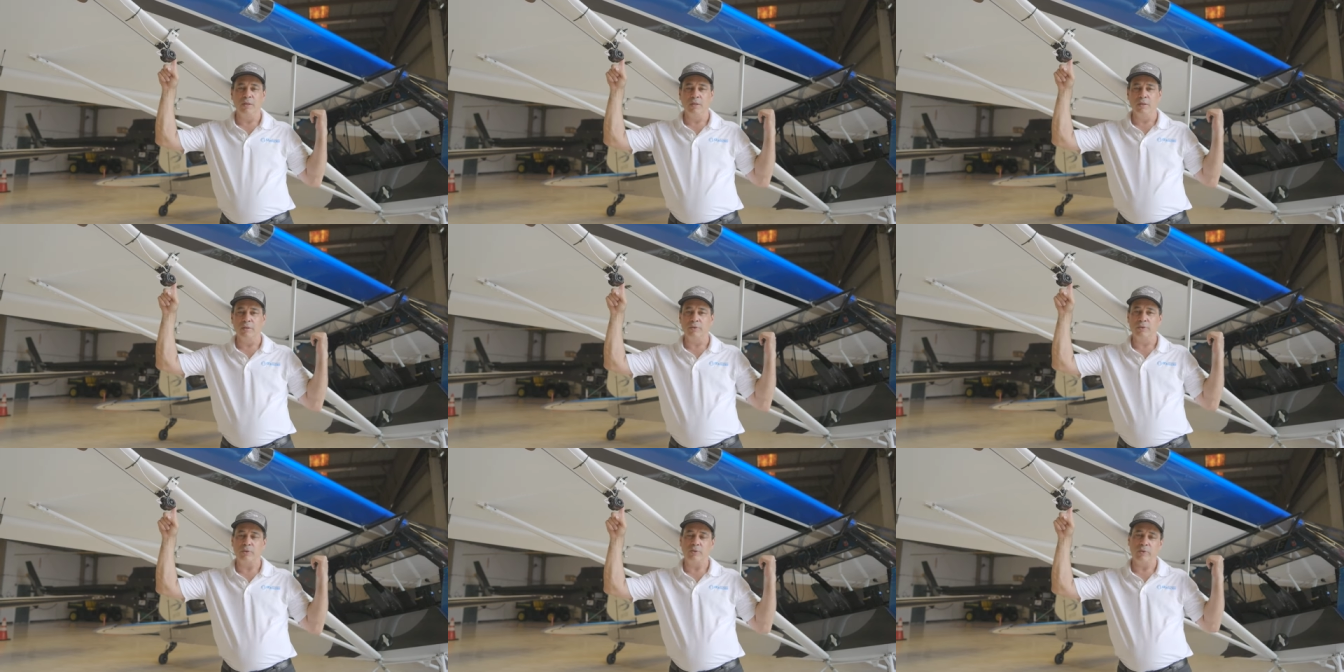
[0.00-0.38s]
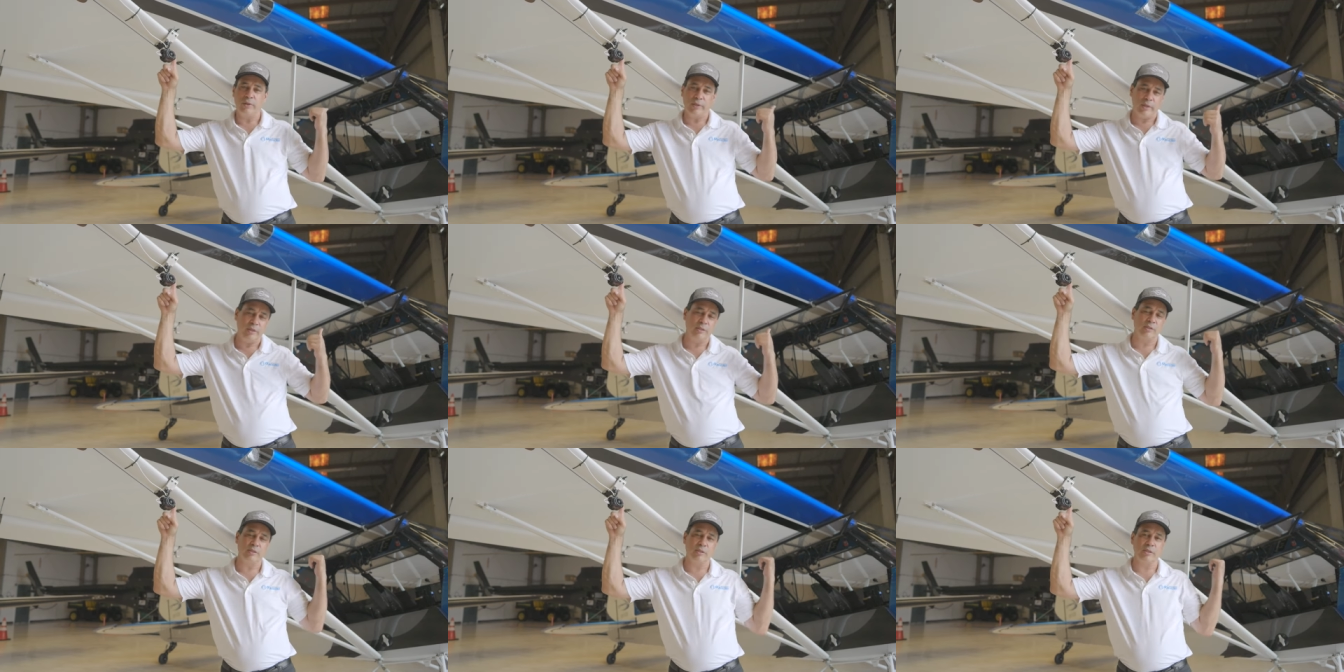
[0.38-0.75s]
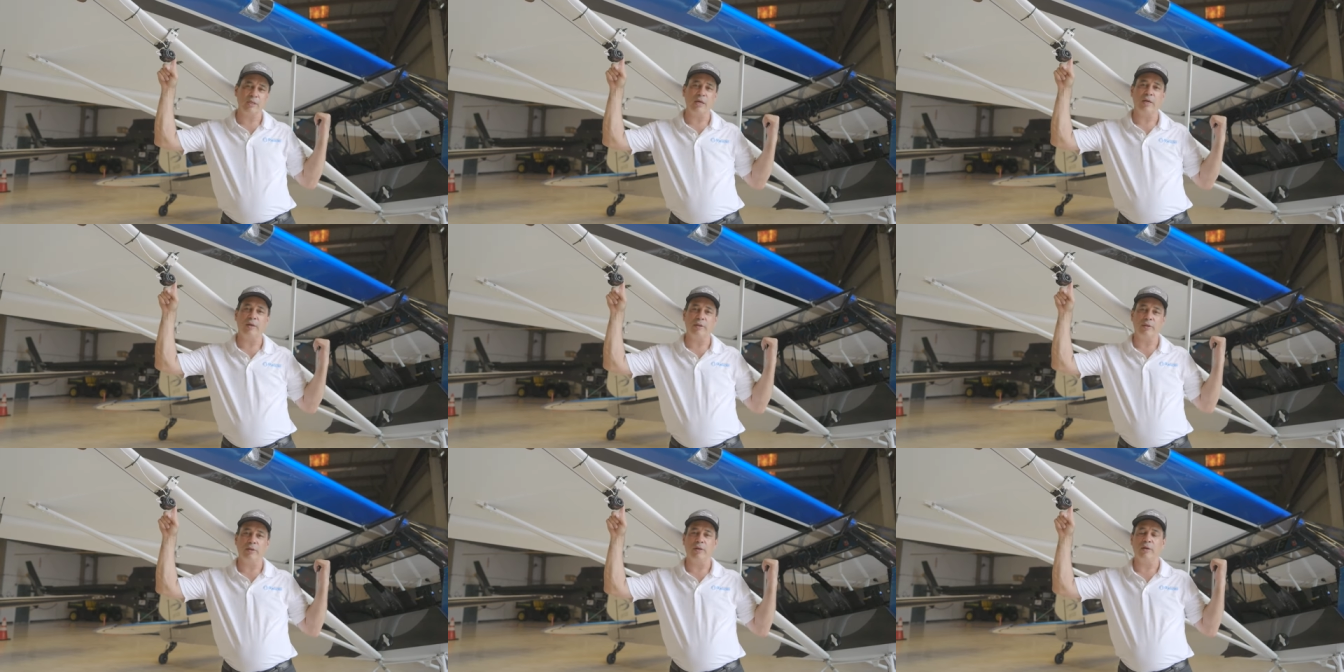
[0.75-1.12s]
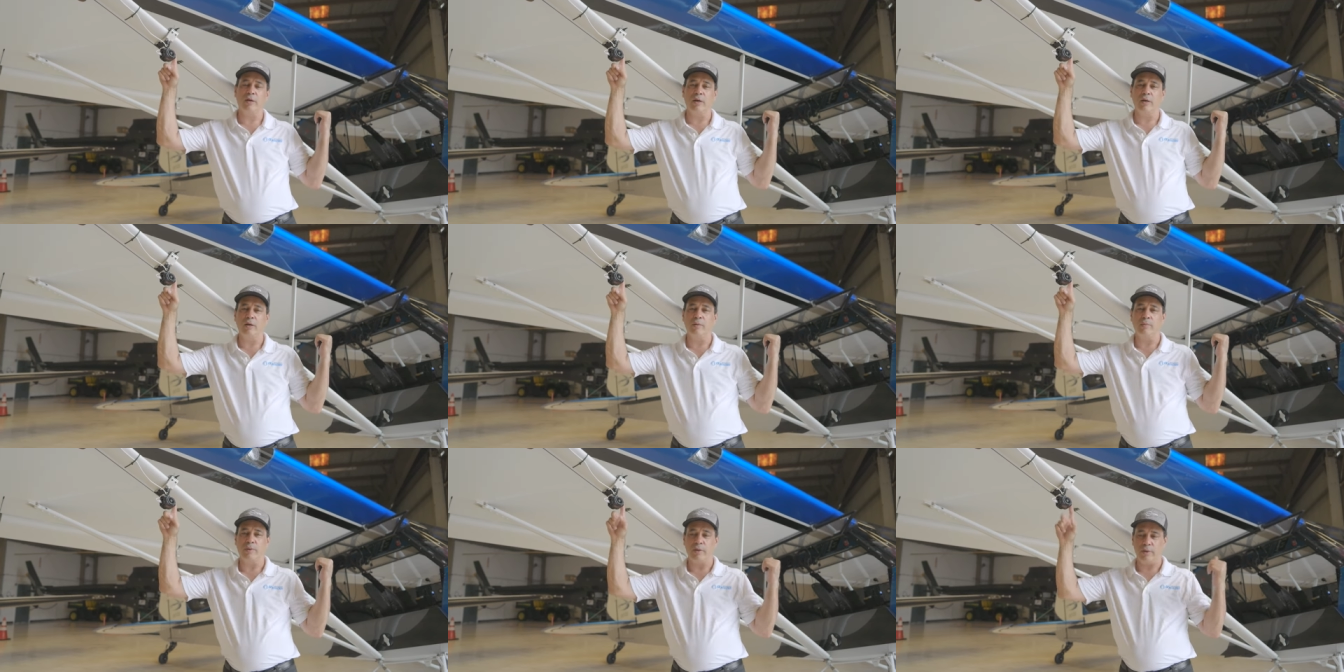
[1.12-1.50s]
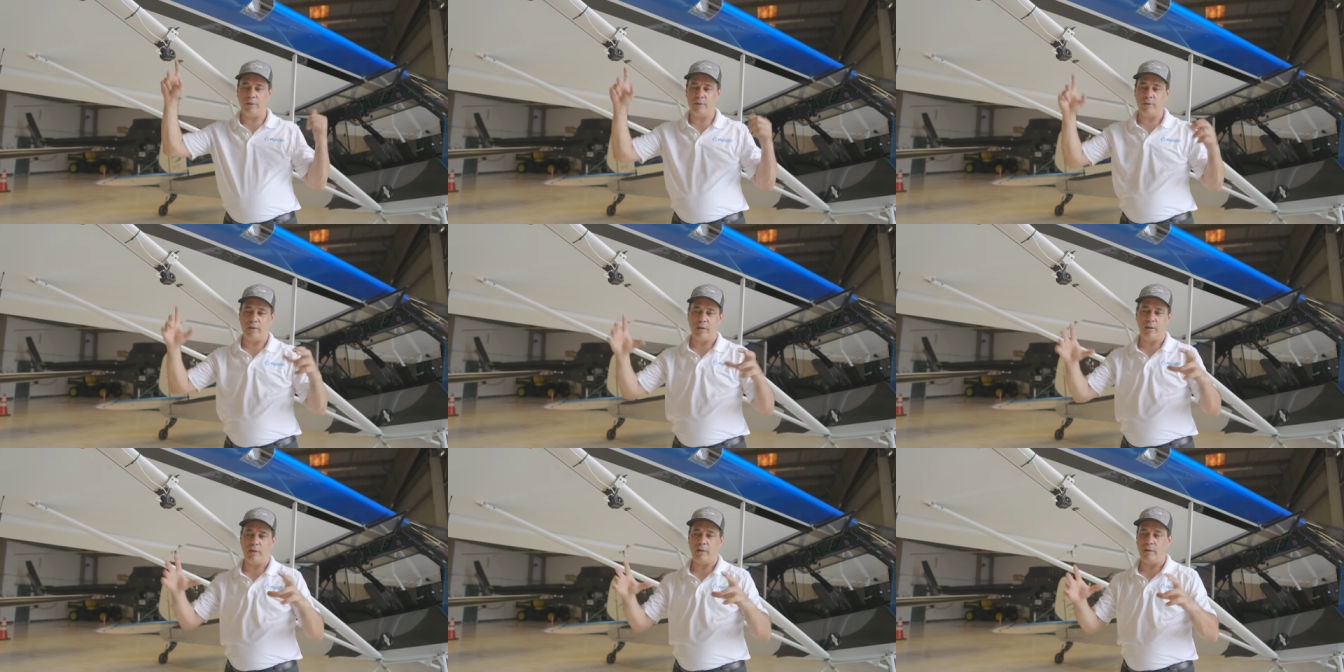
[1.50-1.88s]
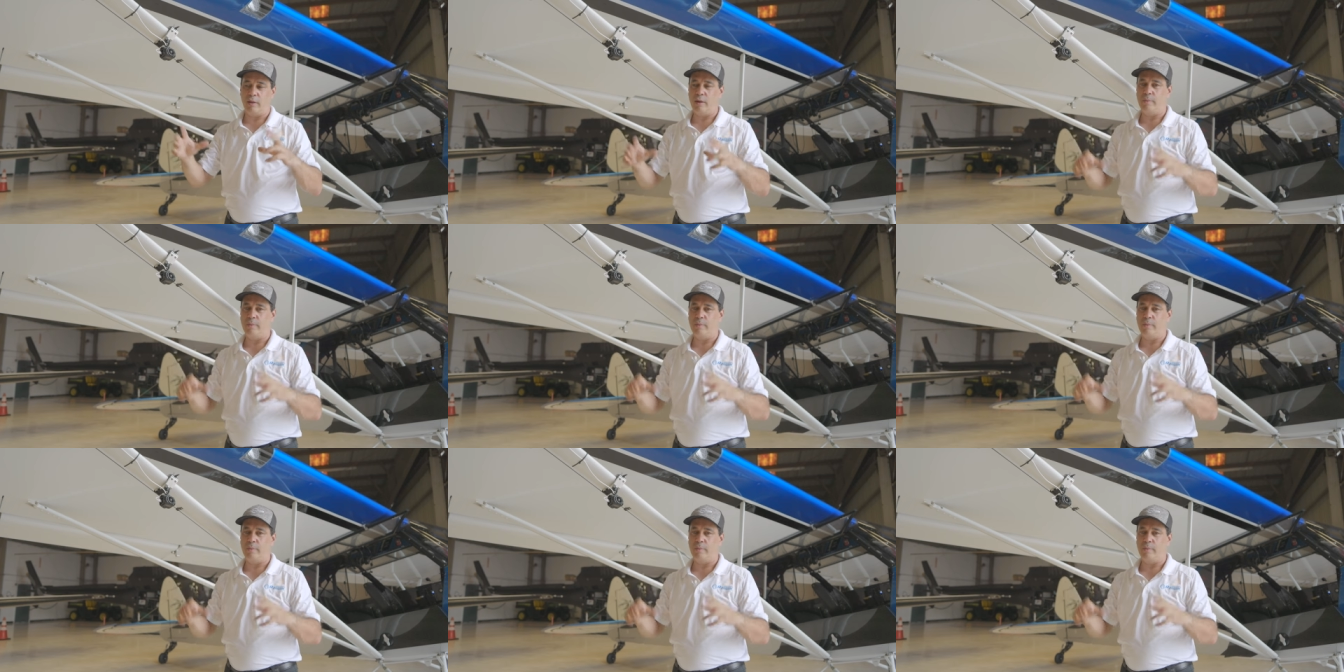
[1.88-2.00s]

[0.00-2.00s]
So inside the Garmin uh,